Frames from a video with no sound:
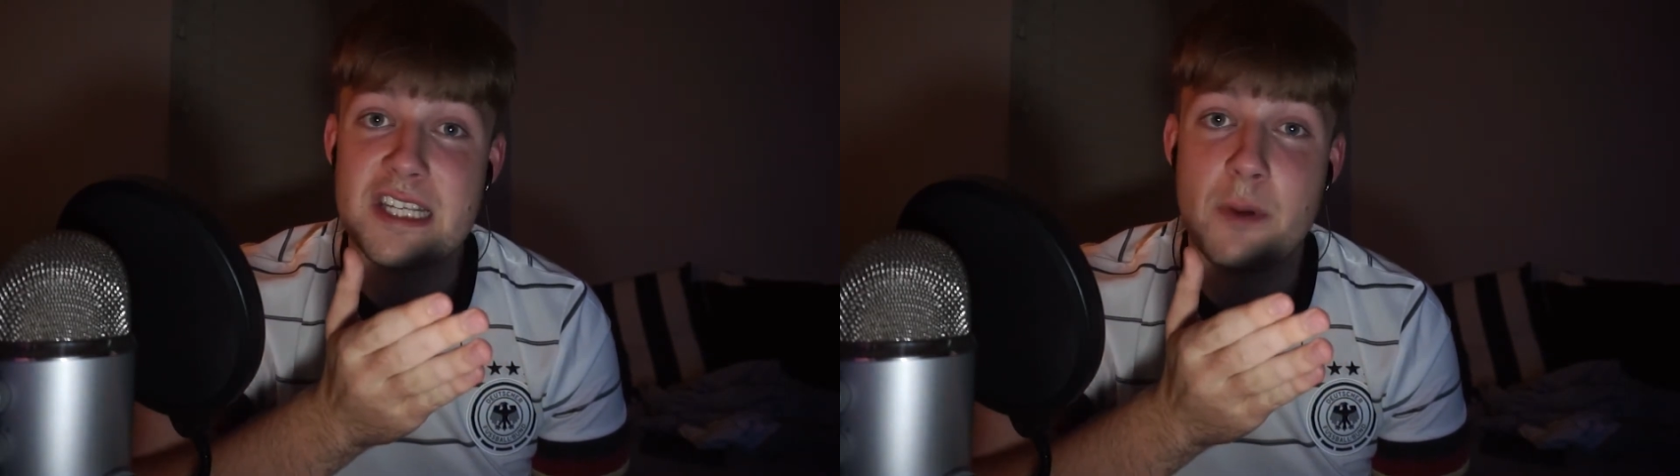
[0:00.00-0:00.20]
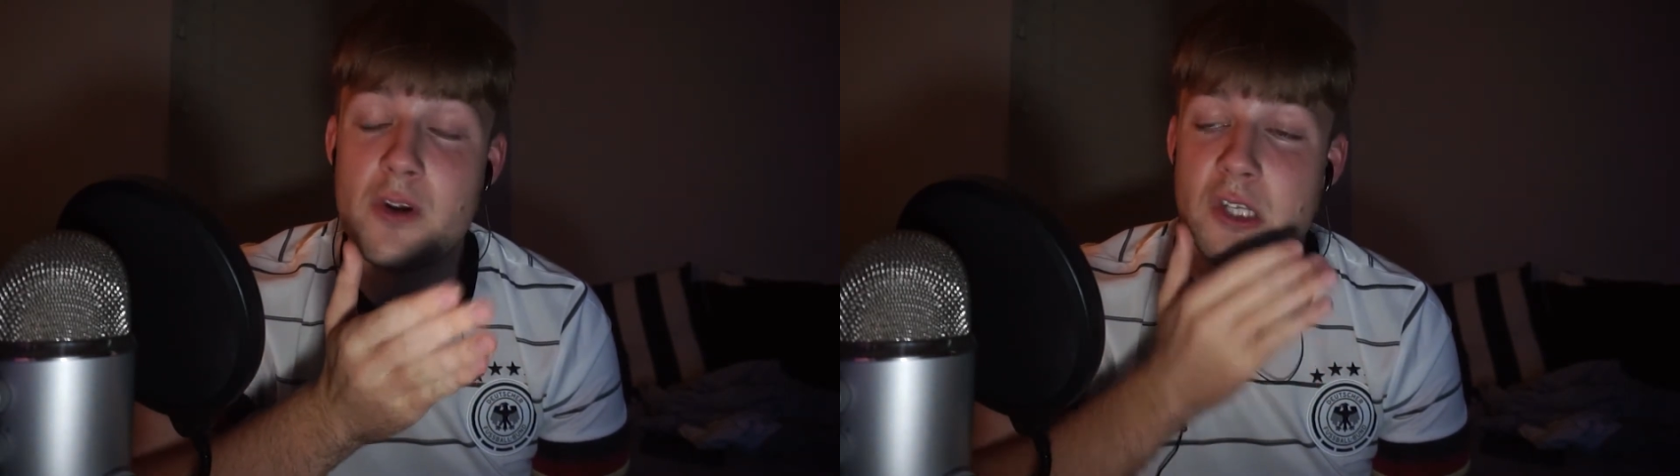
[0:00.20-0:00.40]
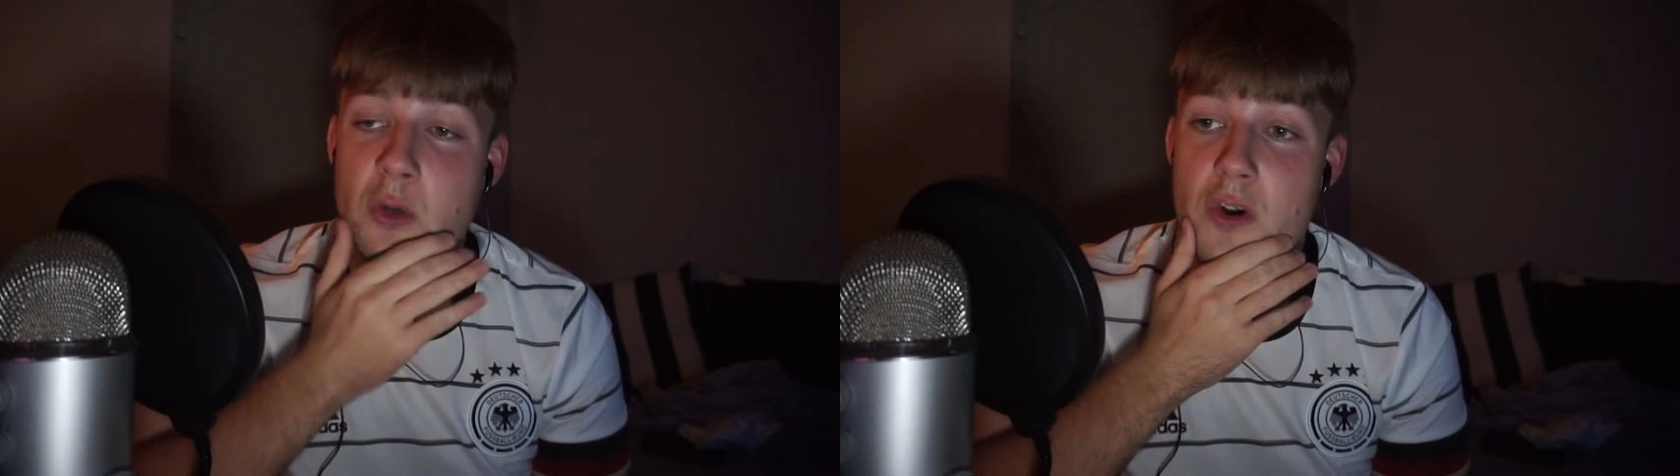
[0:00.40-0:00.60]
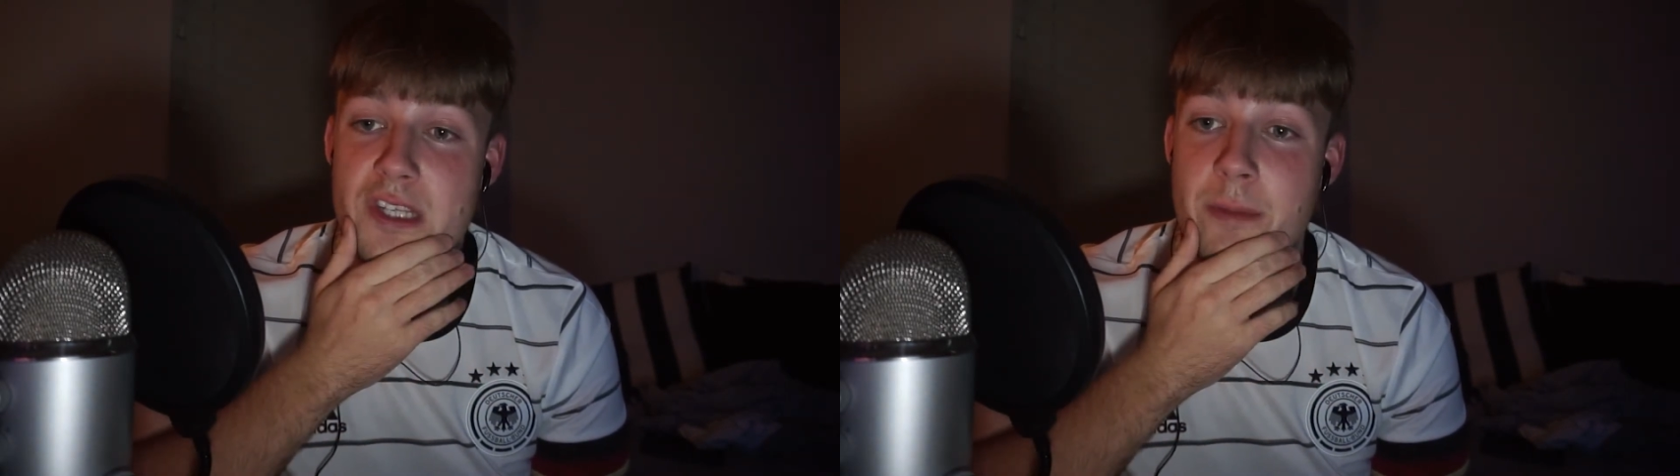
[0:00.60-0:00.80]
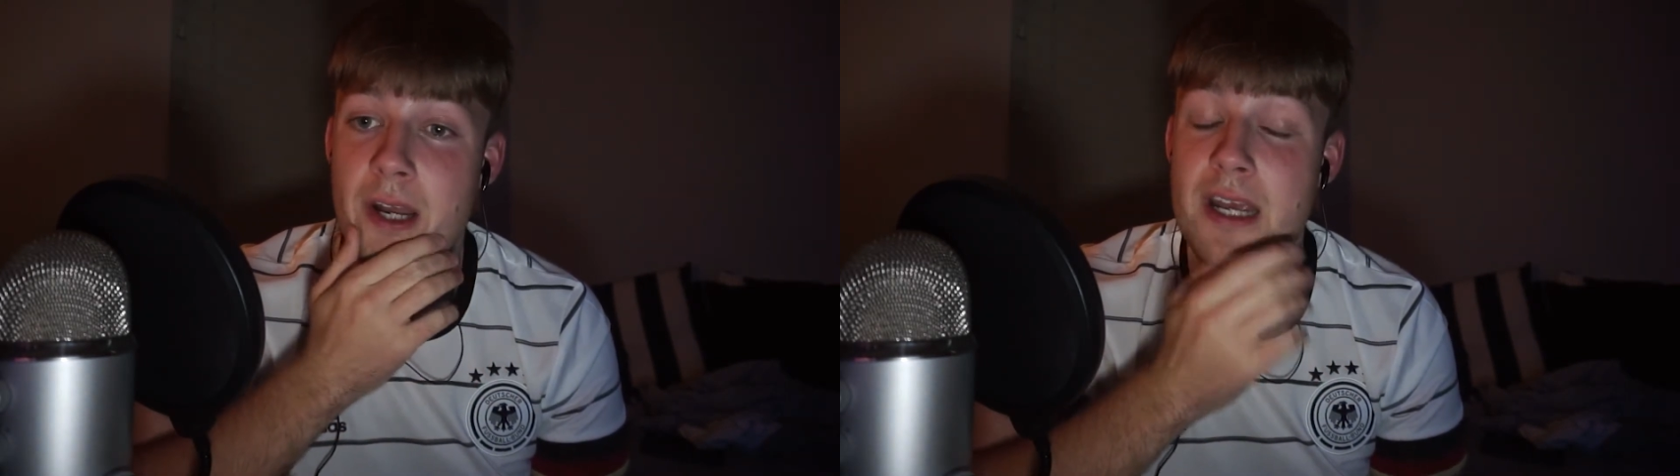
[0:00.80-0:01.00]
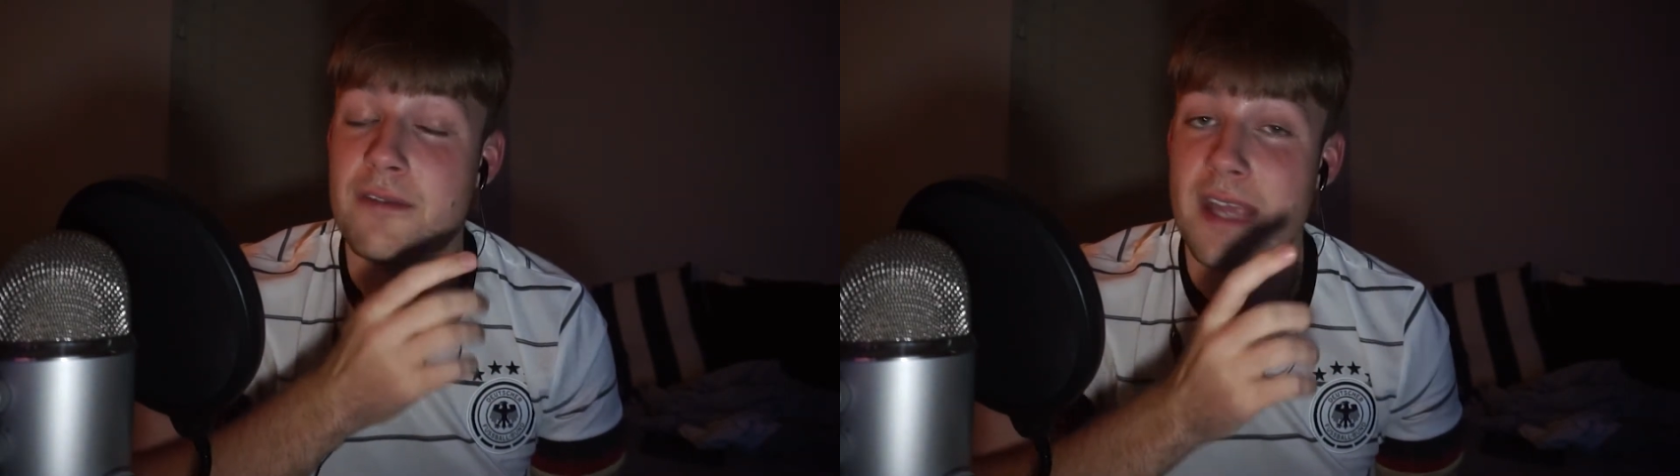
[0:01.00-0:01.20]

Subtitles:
Spurs look worse in my life.